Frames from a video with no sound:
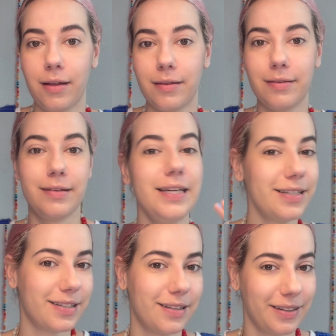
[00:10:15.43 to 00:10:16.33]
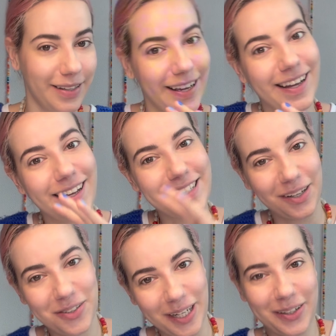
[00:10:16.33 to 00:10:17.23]
the
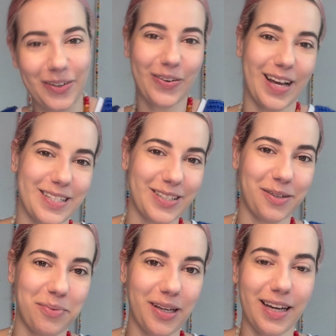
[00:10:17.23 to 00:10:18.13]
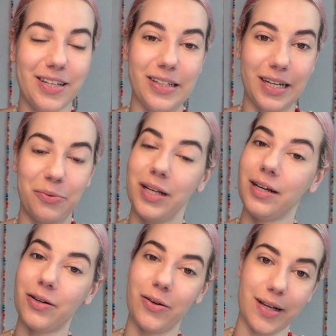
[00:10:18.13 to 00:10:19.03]
self-sacrifice and subjugation can really
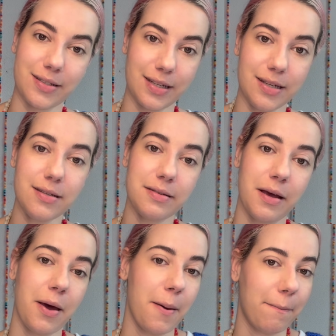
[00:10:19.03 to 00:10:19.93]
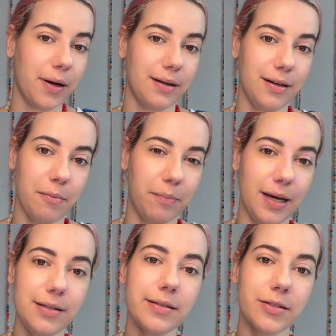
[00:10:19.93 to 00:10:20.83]
coexist, but in the
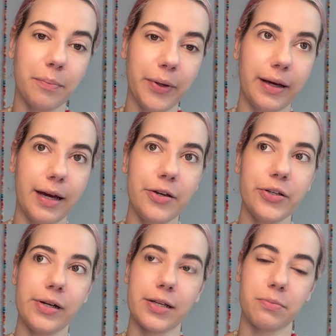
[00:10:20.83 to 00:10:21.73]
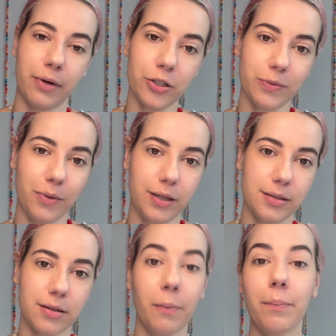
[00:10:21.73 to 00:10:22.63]
basis, subjugation has much more
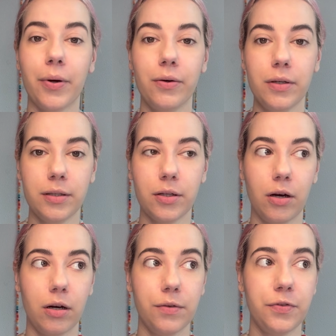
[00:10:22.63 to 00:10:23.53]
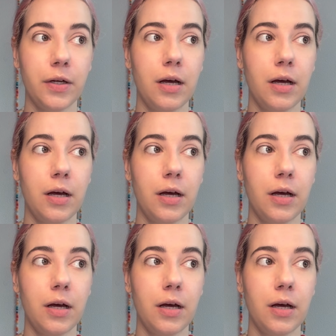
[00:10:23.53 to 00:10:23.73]
this component of